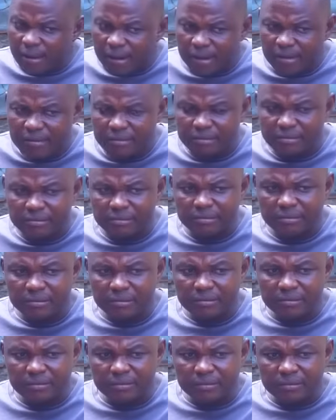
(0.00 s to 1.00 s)
Hey.
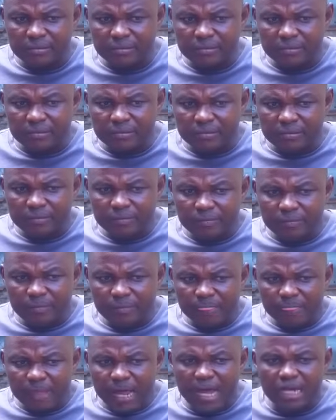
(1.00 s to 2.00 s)

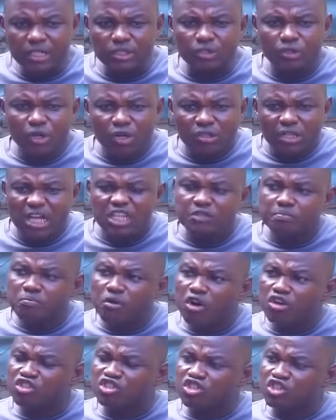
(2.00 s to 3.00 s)
I thought as
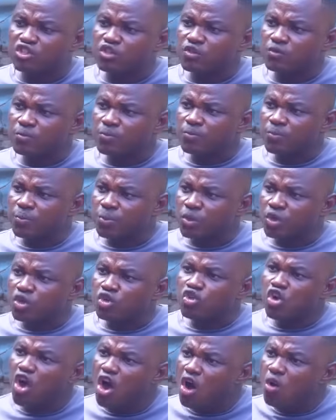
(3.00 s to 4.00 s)
much.
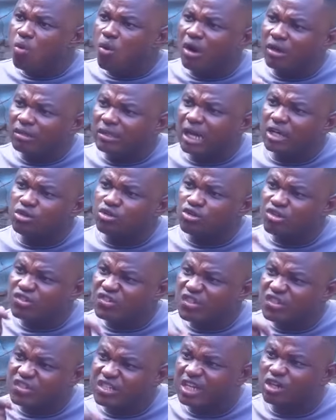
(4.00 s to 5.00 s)
No wonder you
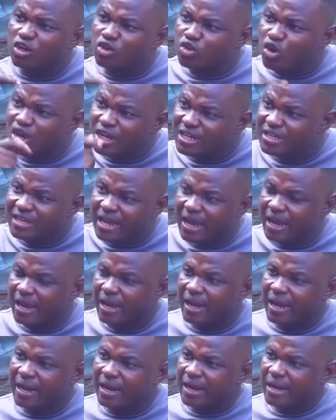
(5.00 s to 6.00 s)
insisted on going there.
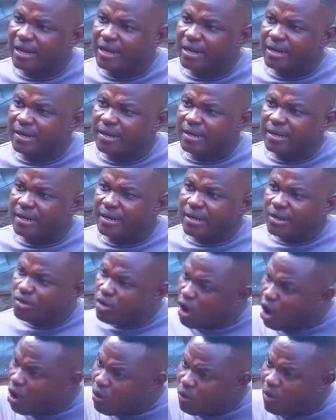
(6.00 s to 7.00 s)

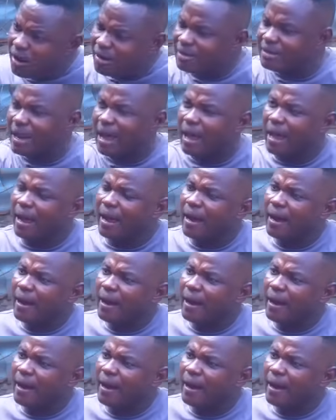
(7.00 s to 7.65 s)
No wonder.